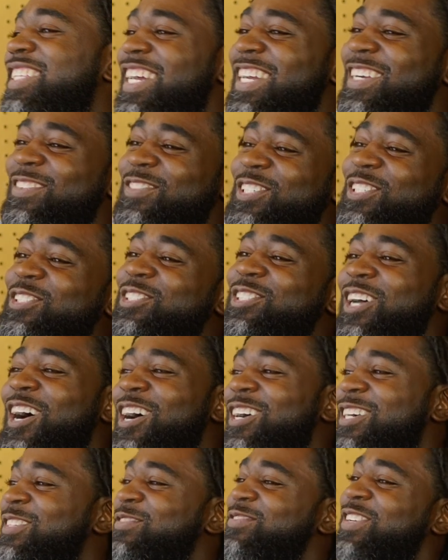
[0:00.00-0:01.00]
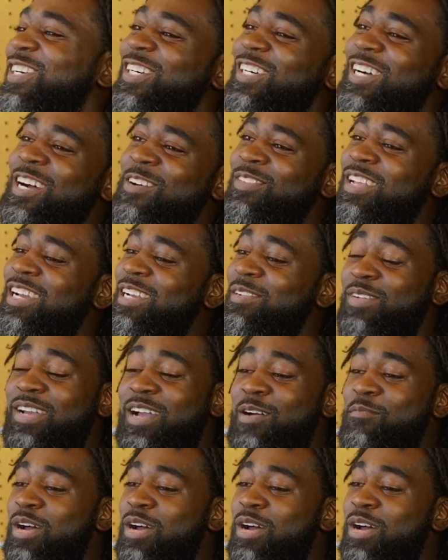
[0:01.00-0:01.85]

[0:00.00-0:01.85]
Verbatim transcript: Like, what are you talking about? I'm like, man,